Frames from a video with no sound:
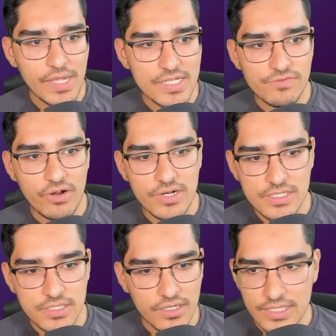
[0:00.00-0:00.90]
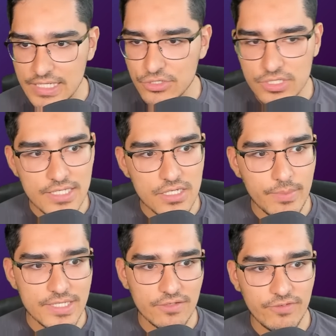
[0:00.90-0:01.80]
As far as Dunk, he just has an
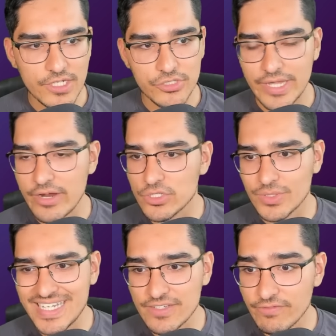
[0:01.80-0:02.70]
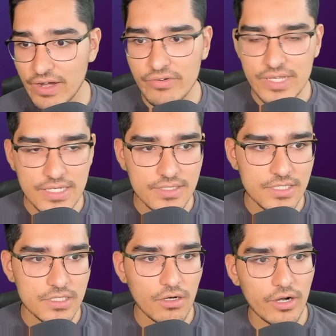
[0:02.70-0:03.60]
amazing fixture here. So he's a very easy
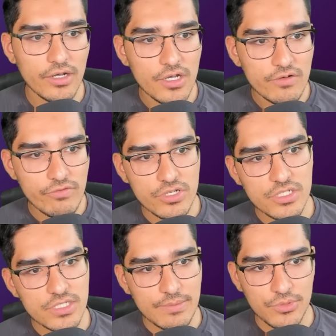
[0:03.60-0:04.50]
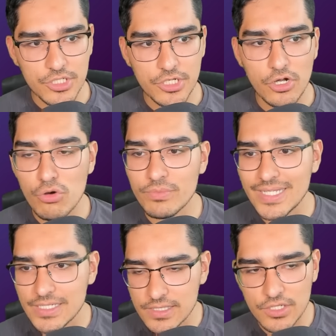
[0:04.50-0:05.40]
start versus Ipswich at home.
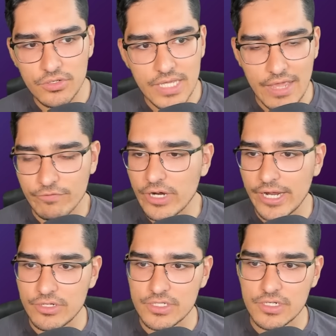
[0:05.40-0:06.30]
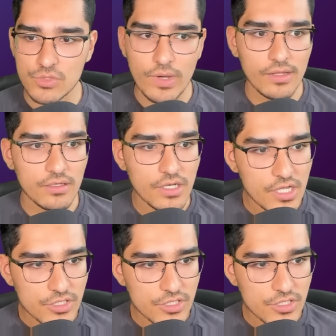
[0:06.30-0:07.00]
This is the good game for Henderson as well.